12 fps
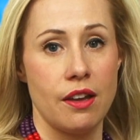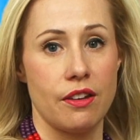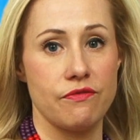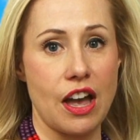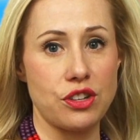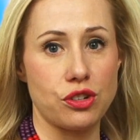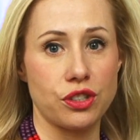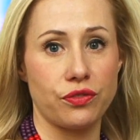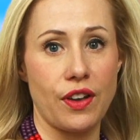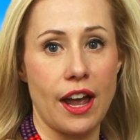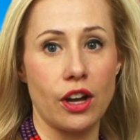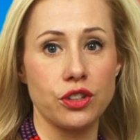Investors
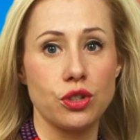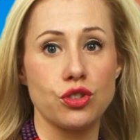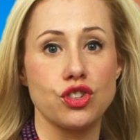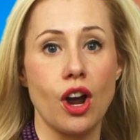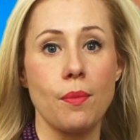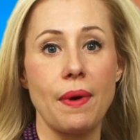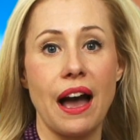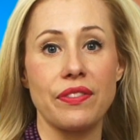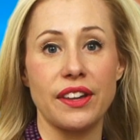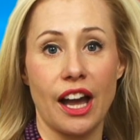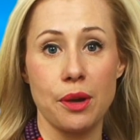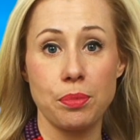failed to jump on
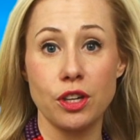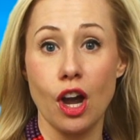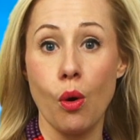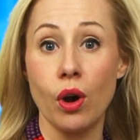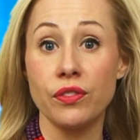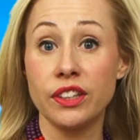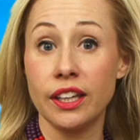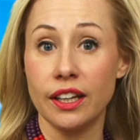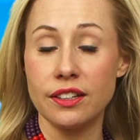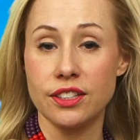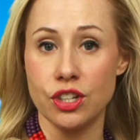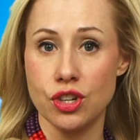the IPO of
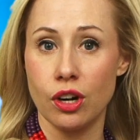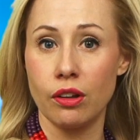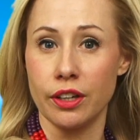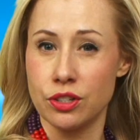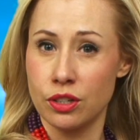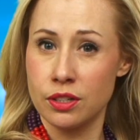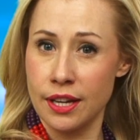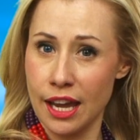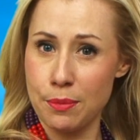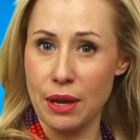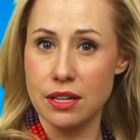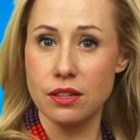King Digital
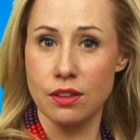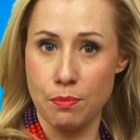Entertainment,